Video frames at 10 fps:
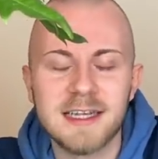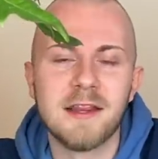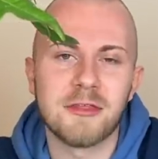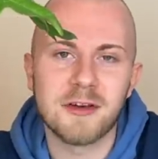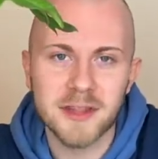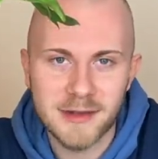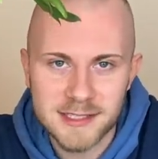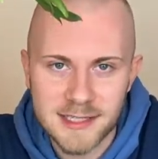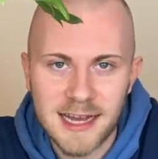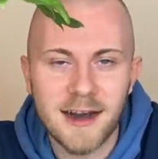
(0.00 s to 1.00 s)
and throughout the rest
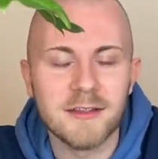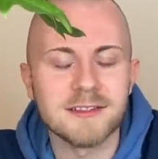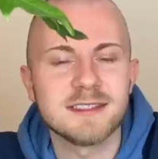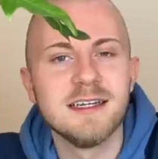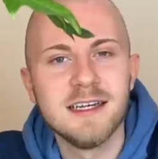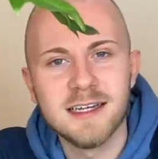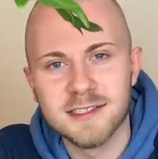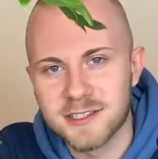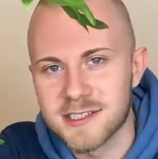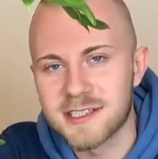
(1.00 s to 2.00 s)
of the house is
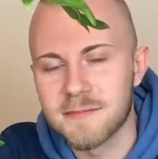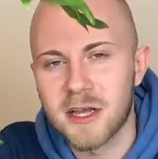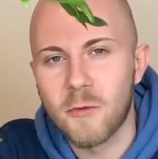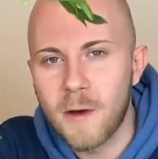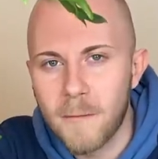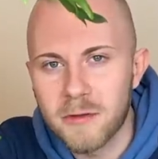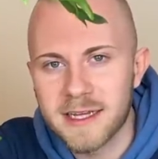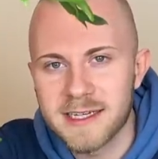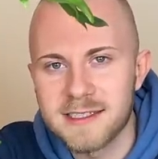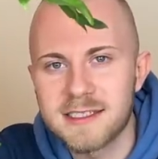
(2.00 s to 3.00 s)
just some like
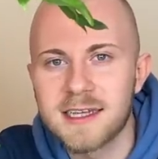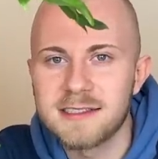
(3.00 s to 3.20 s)
well-placed,